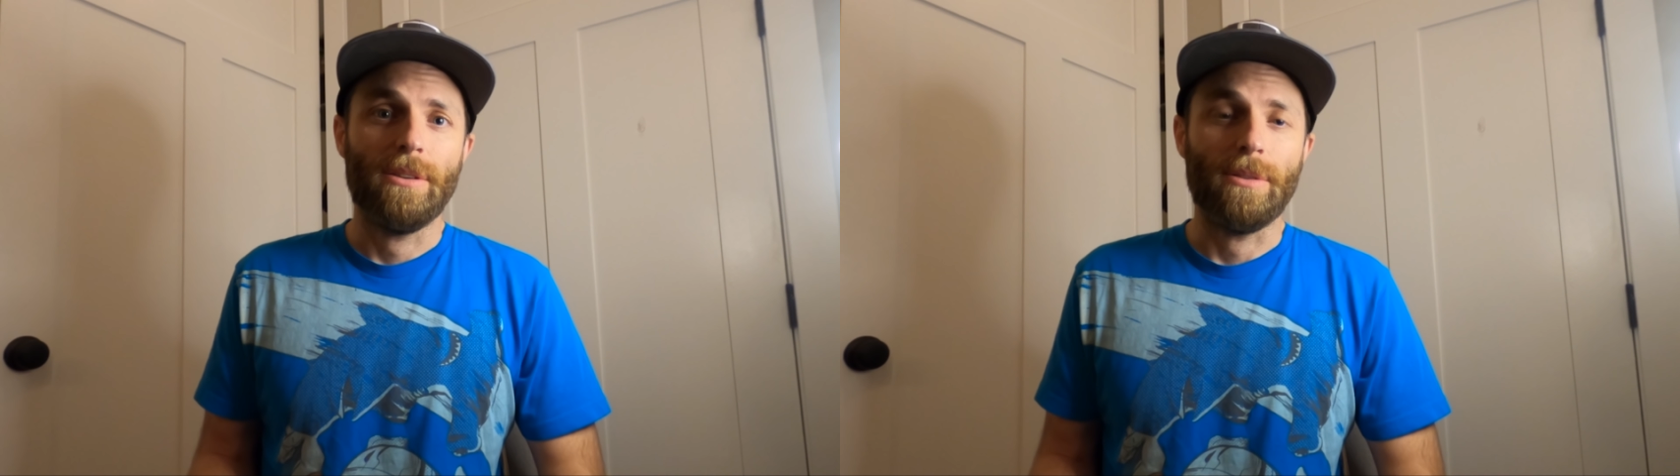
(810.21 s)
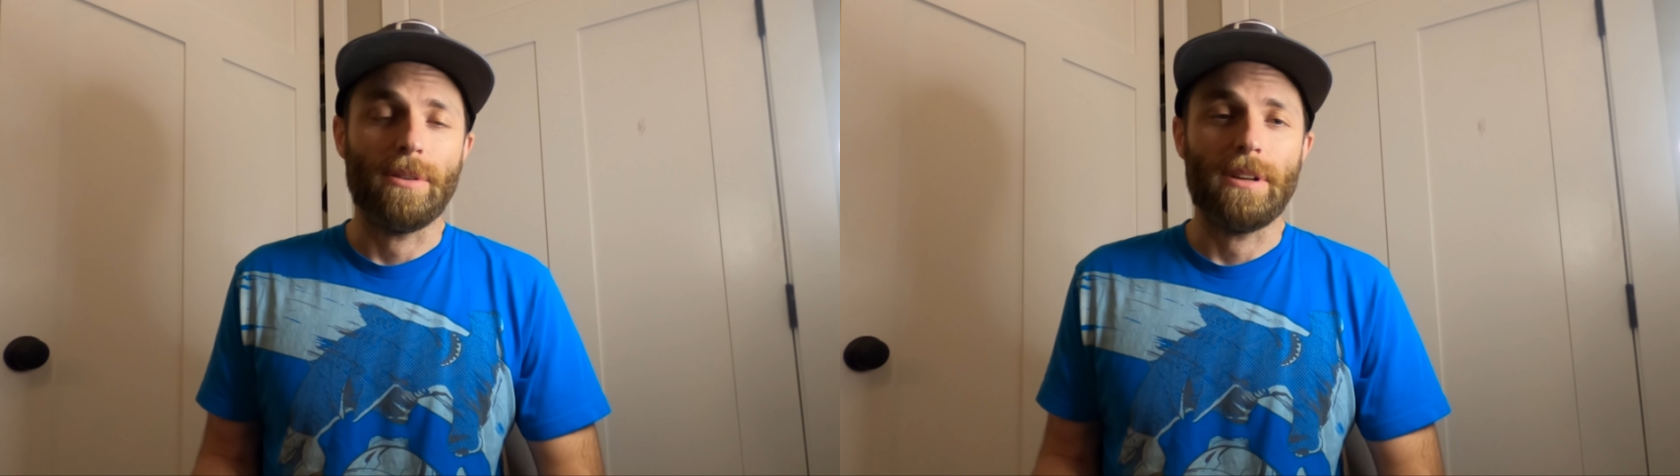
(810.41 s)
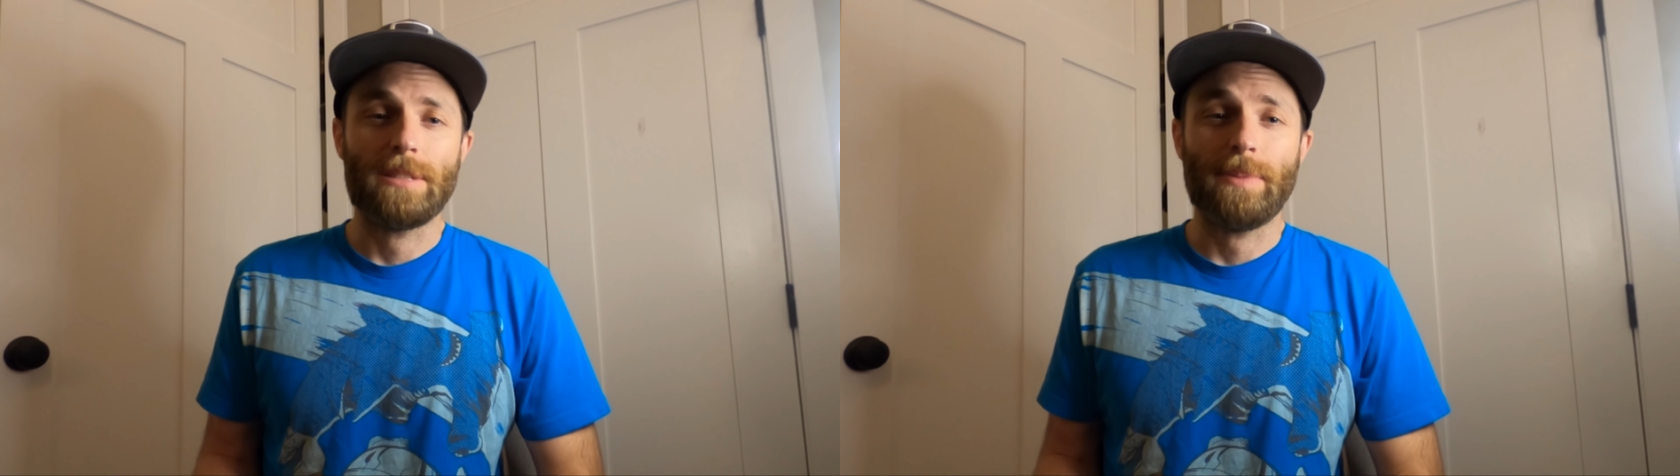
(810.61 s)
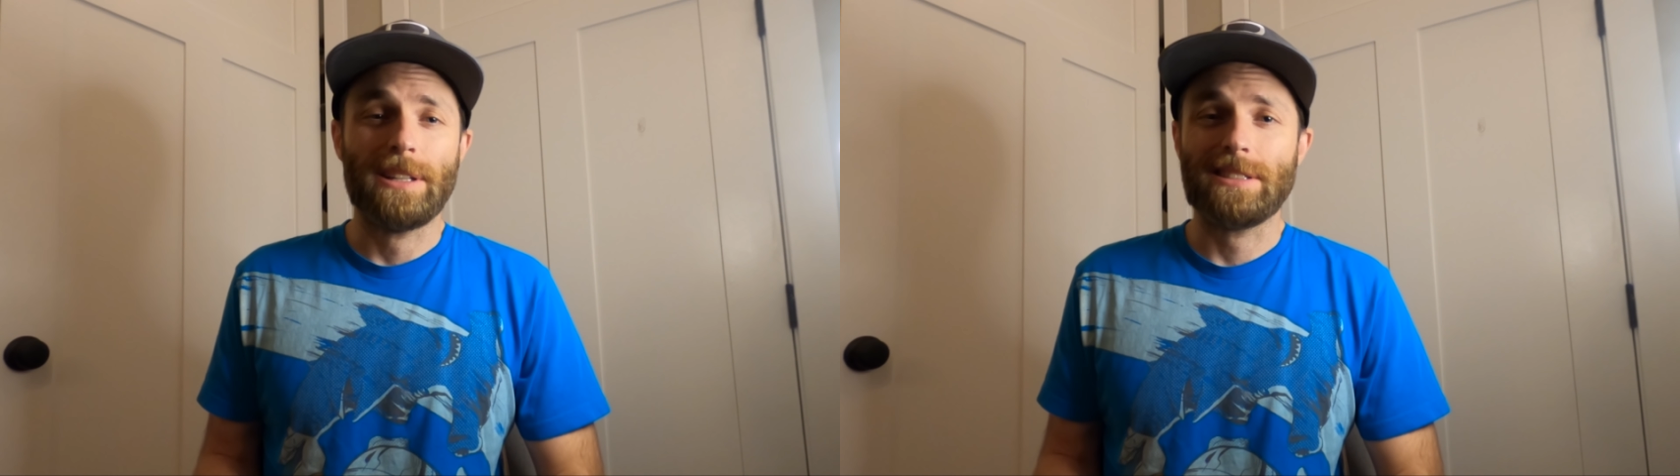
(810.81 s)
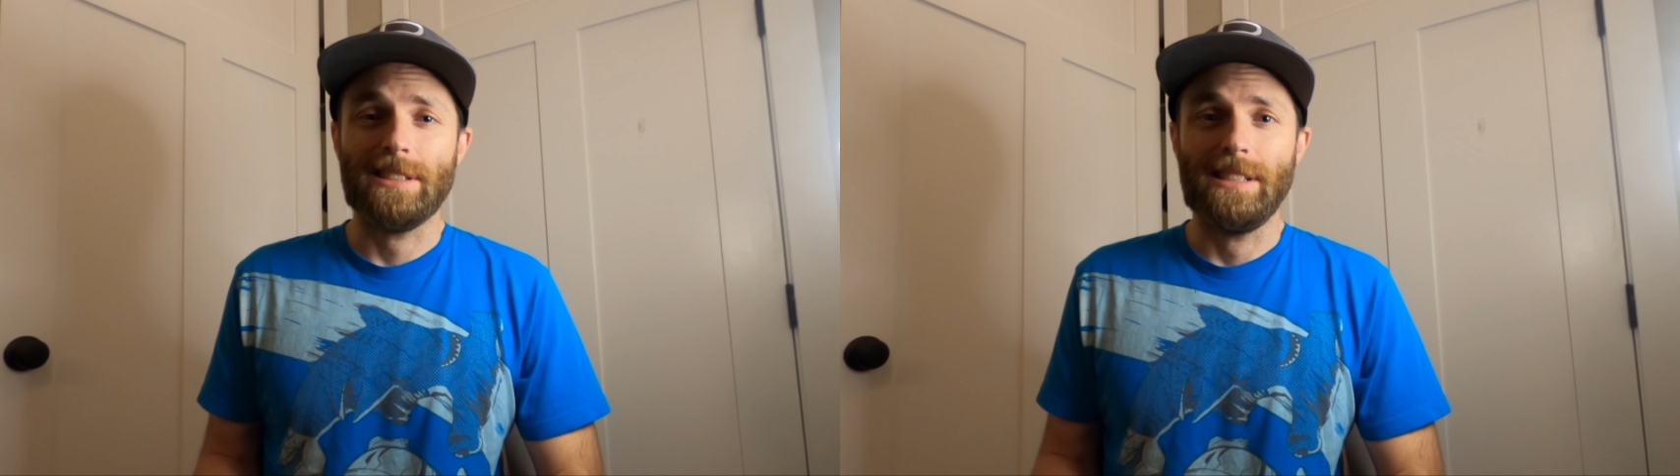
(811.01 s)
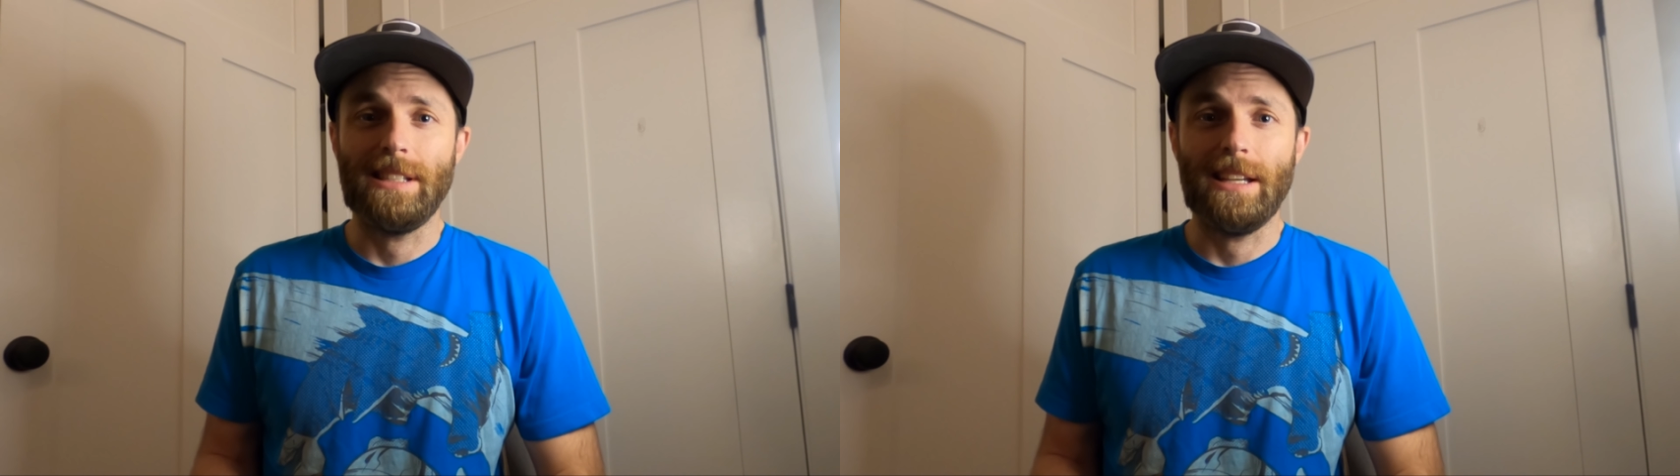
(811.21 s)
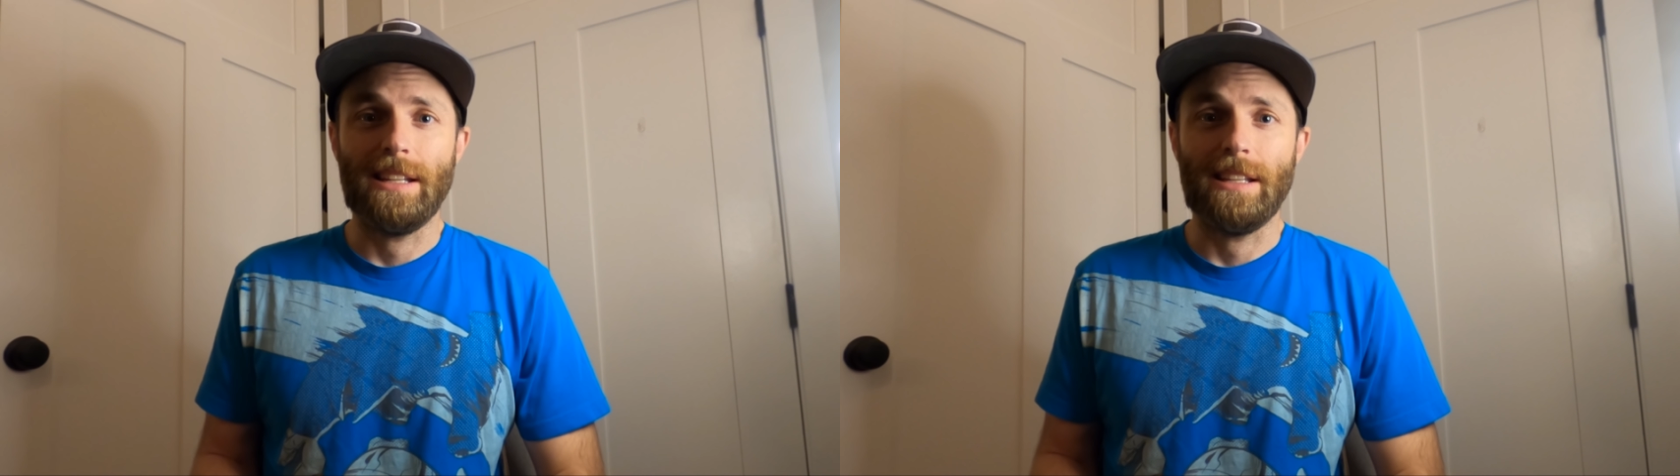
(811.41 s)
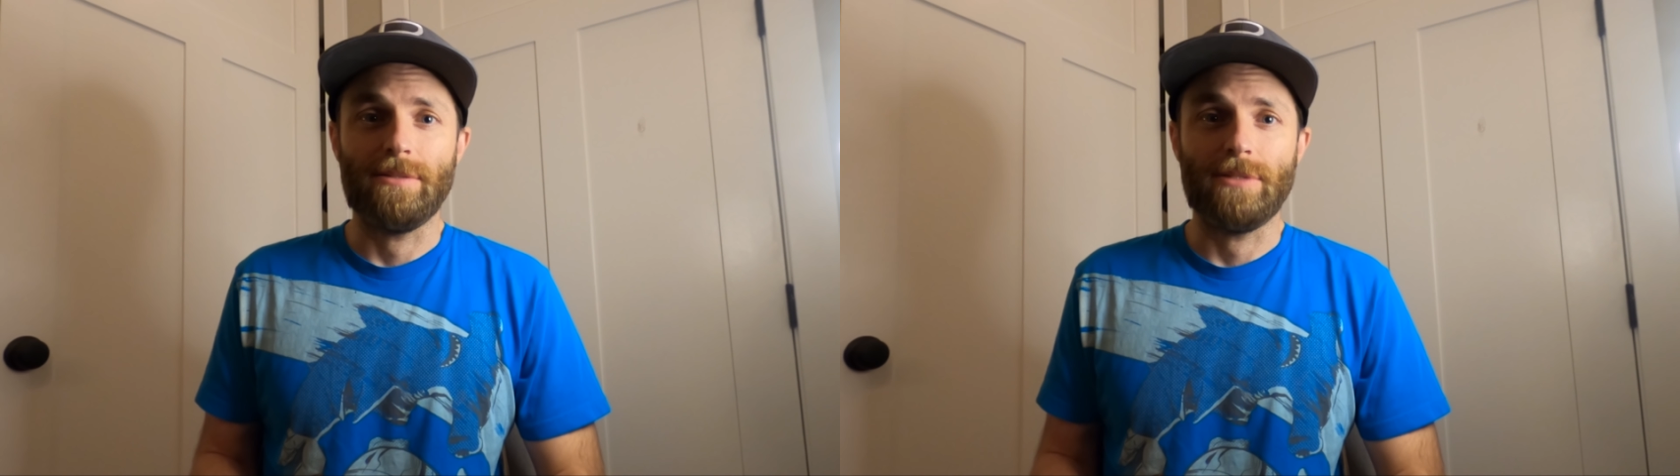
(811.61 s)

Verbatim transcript: or especially getting